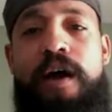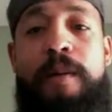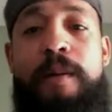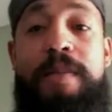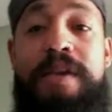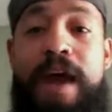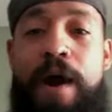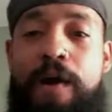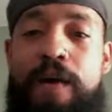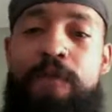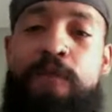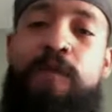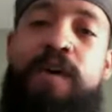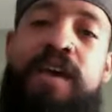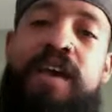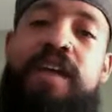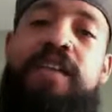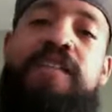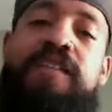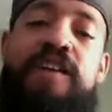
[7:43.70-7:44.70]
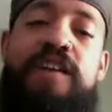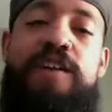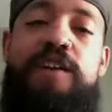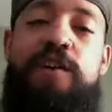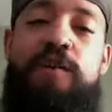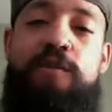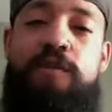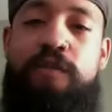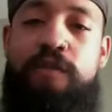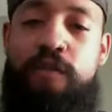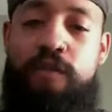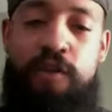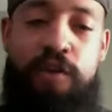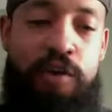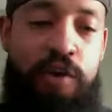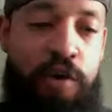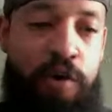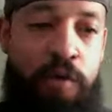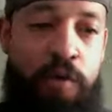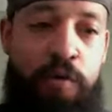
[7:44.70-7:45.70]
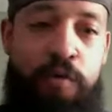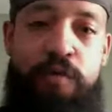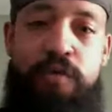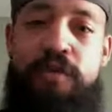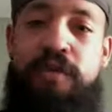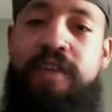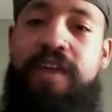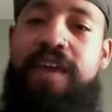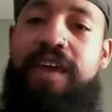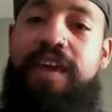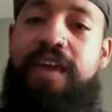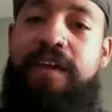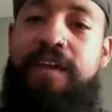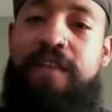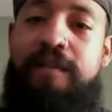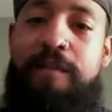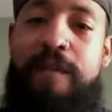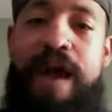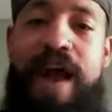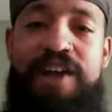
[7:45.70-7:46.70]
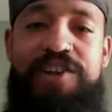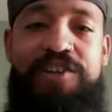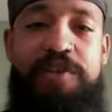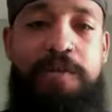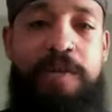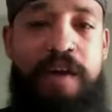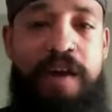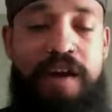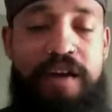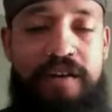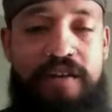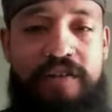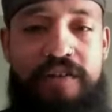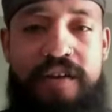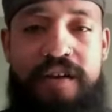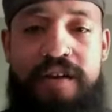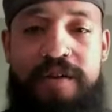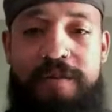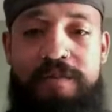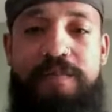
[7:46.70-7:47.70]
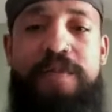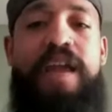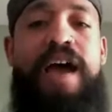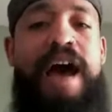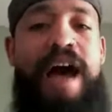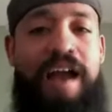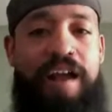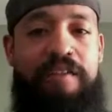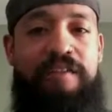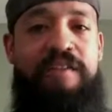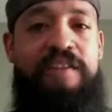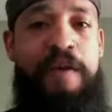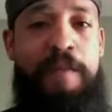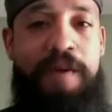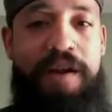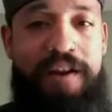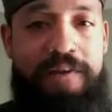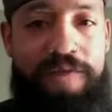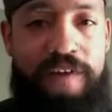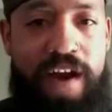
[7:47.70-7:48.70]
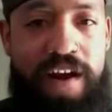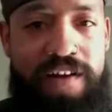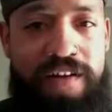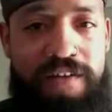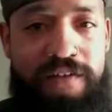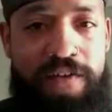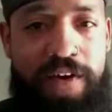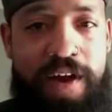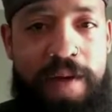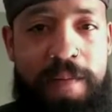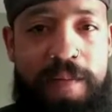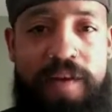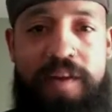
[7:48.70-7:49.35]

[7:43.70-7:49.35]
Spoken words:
Now, if we continued to use the Magic Bands, I could see that being effective, right?